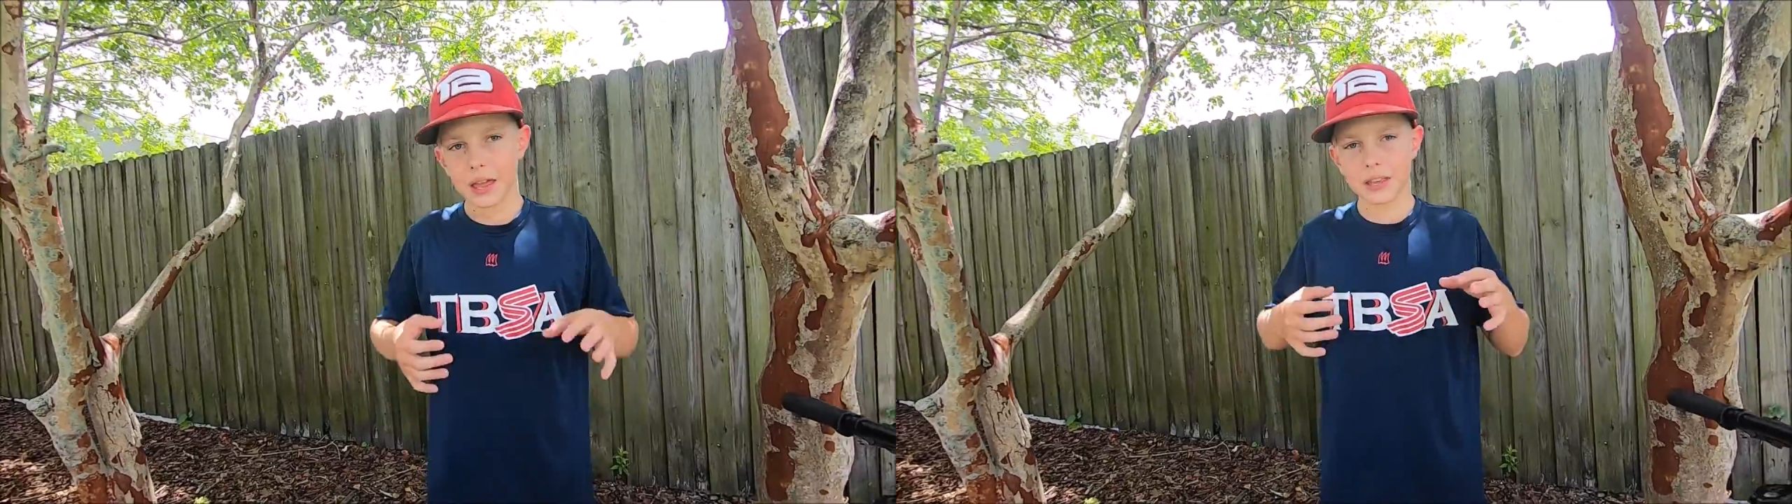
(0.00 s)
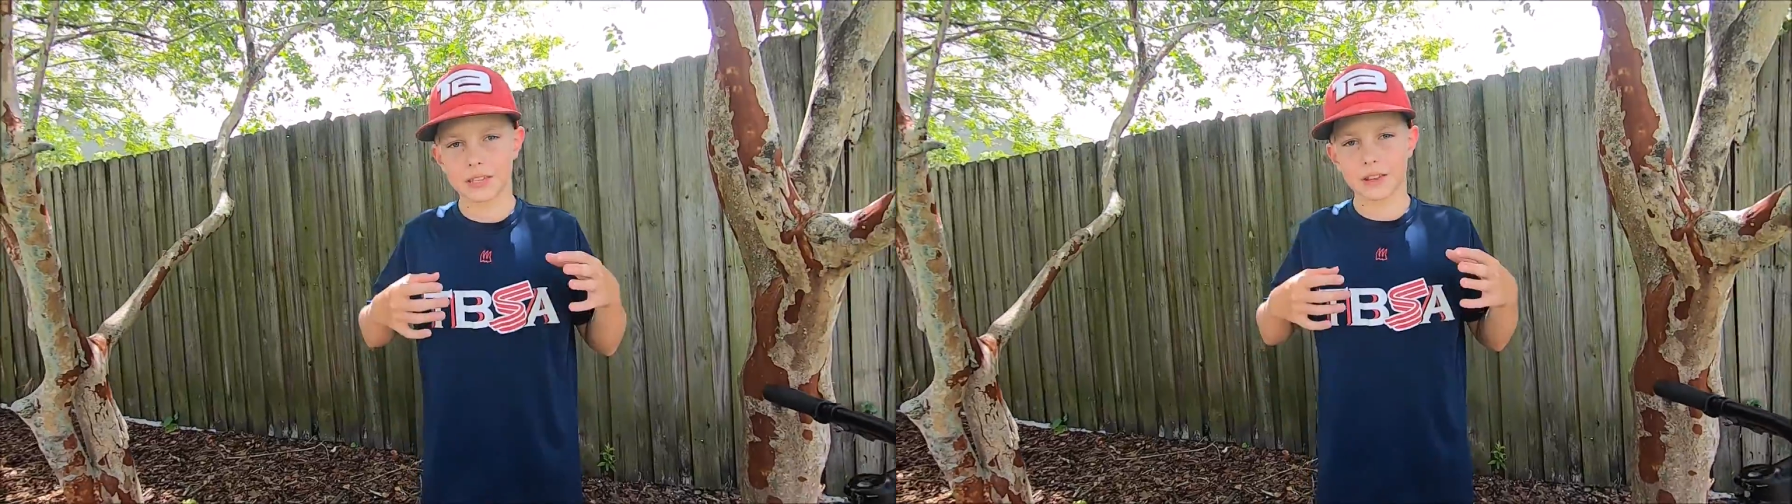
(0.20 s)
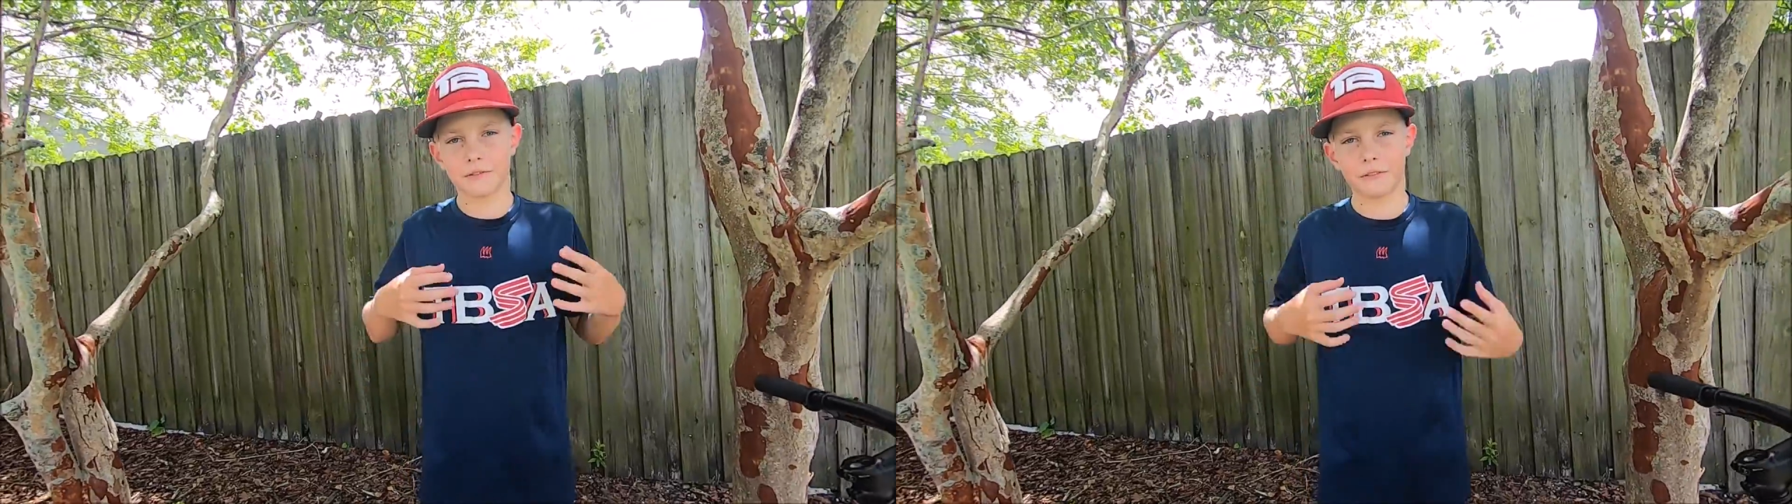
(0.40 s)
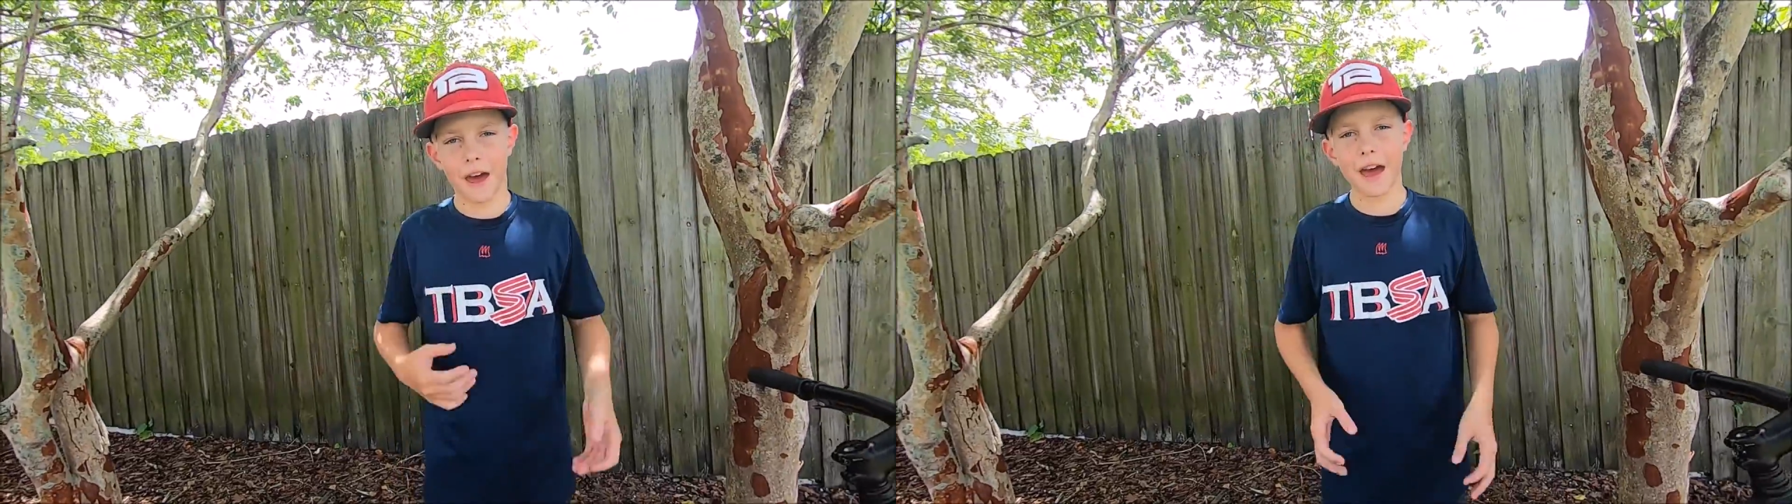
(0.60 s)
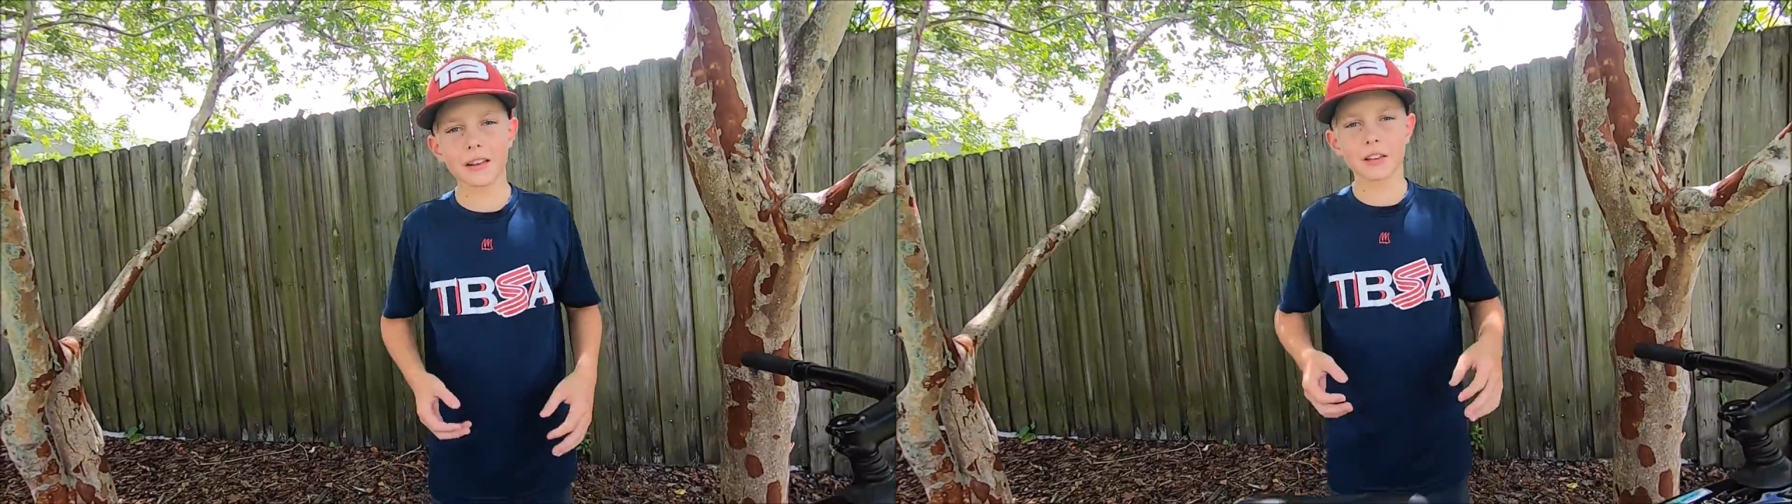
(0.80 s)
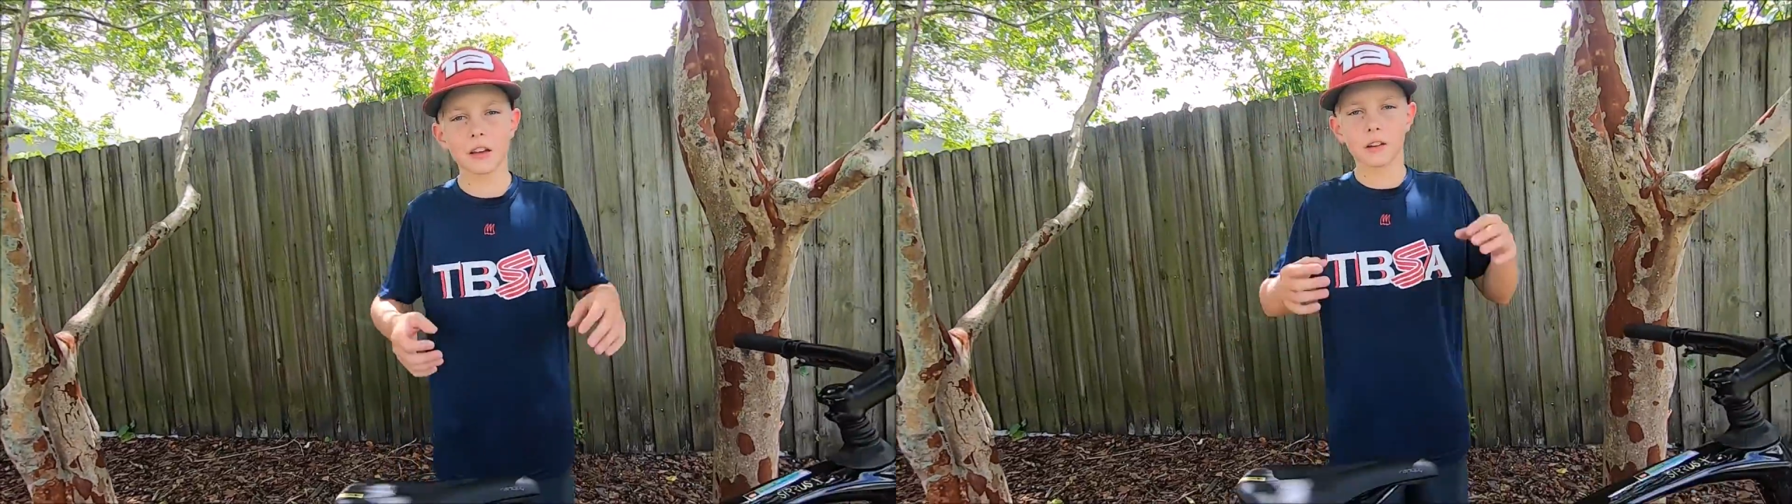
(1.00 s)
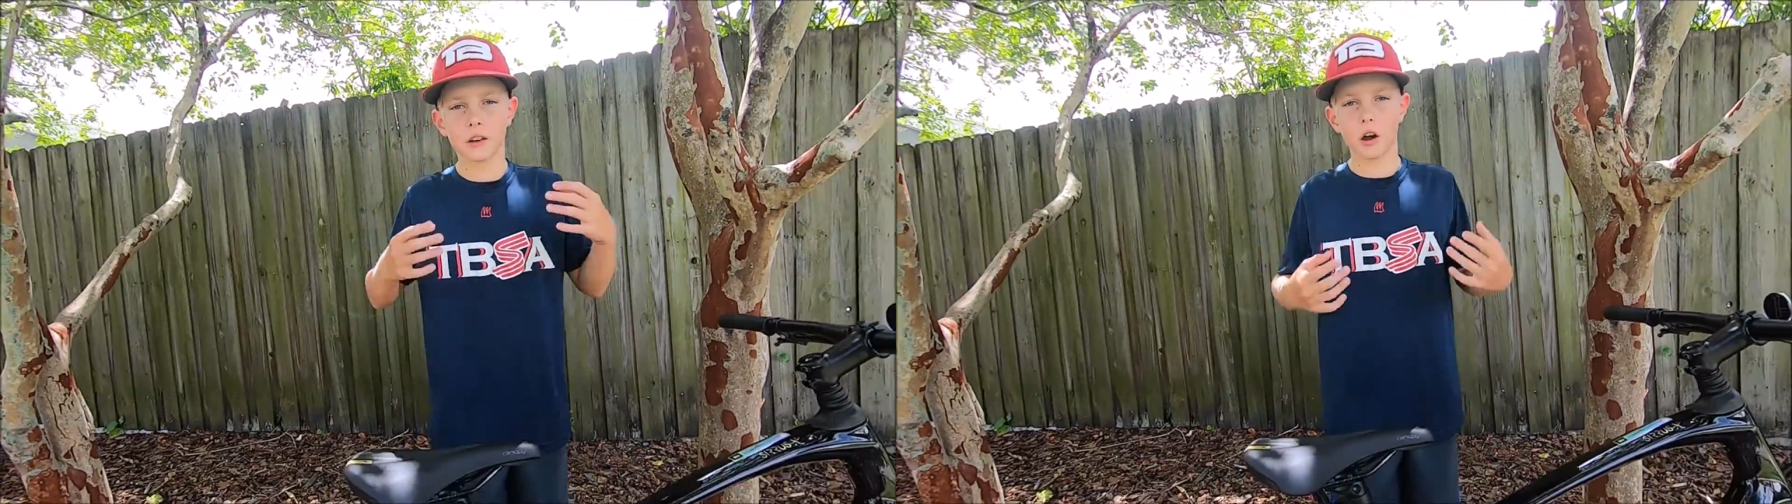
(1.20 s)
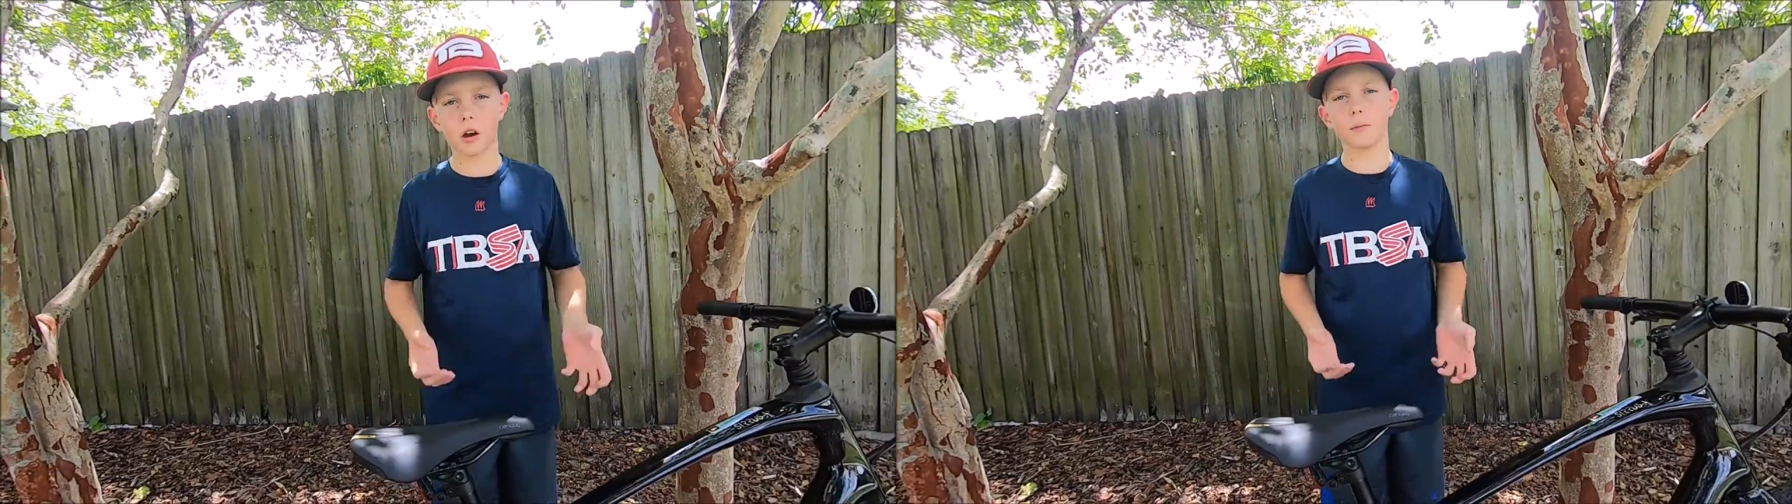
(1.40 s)
is the FACT
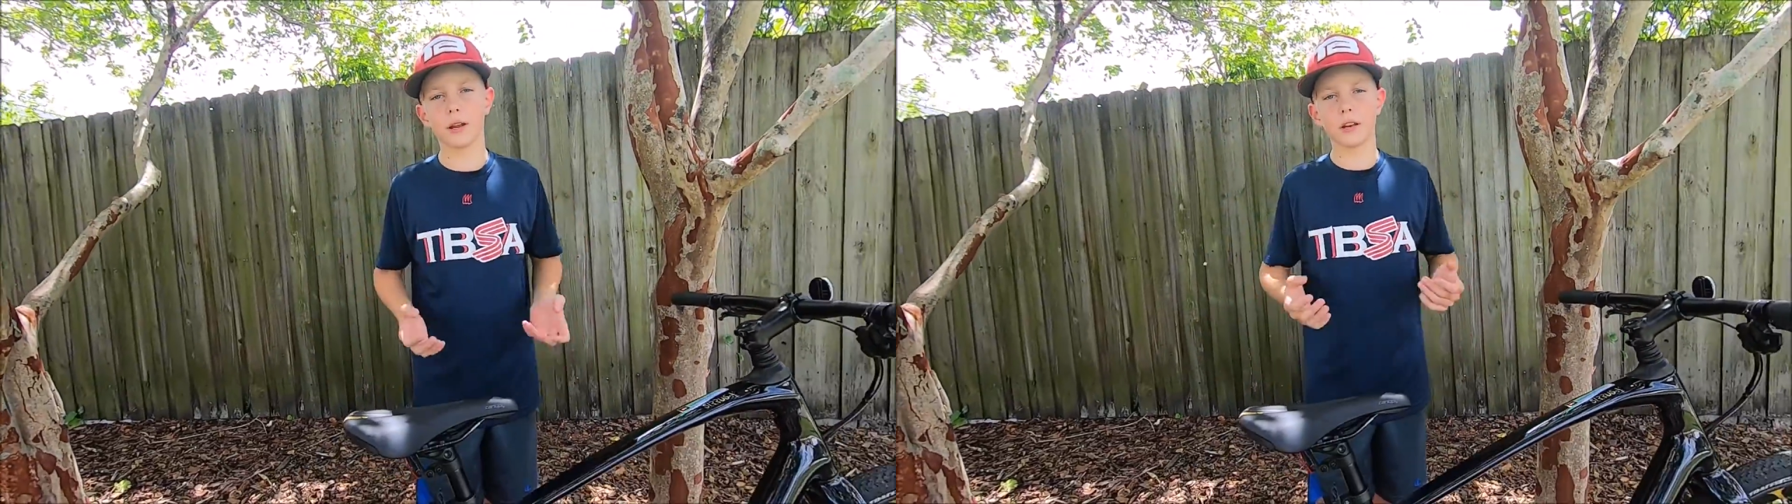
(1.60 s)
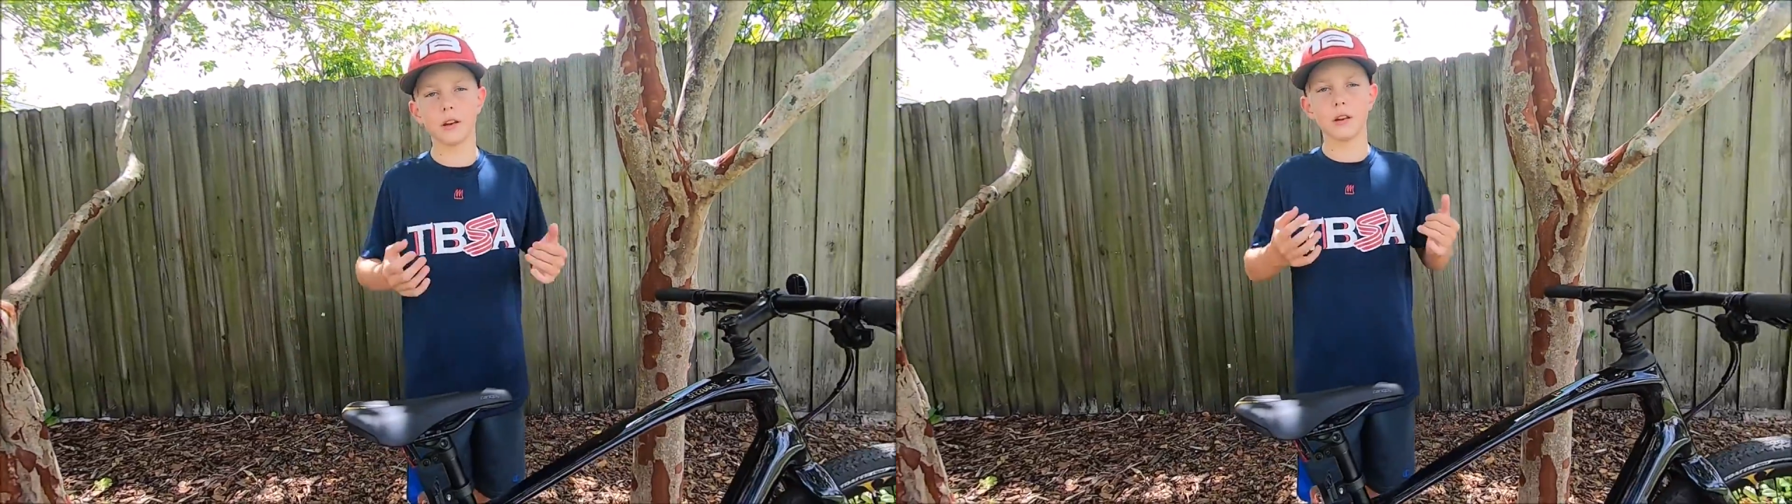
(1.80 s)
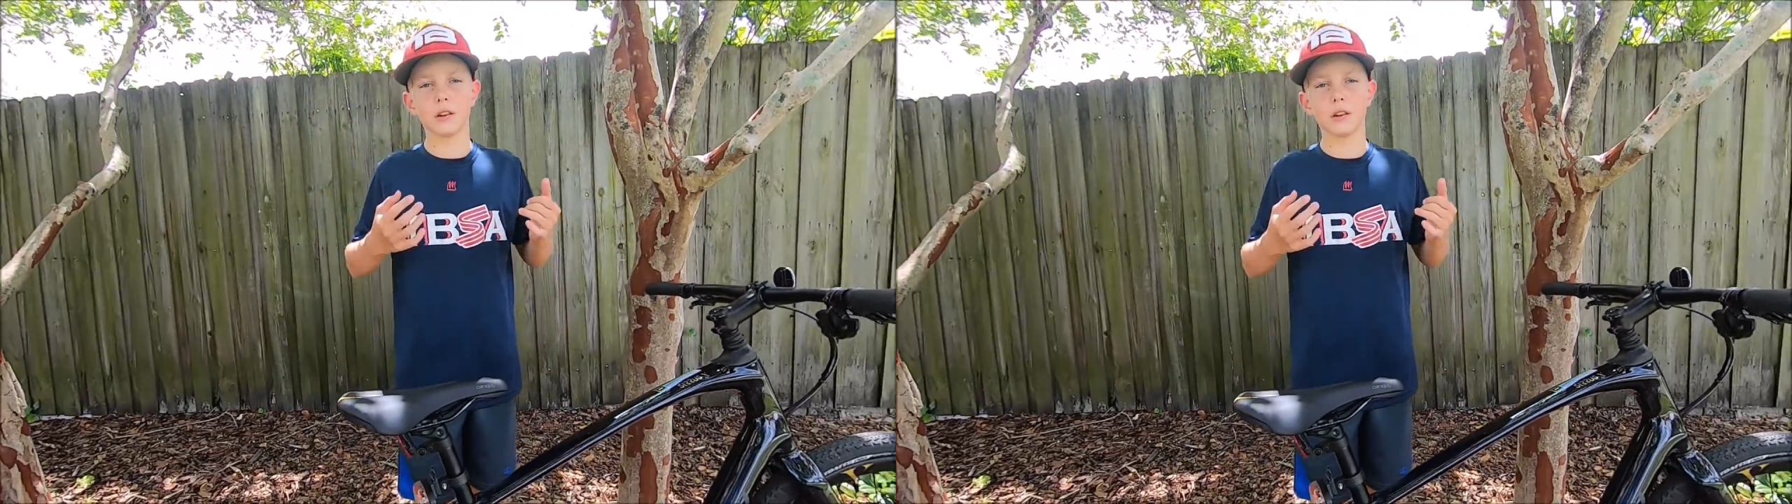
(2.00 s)
Carbon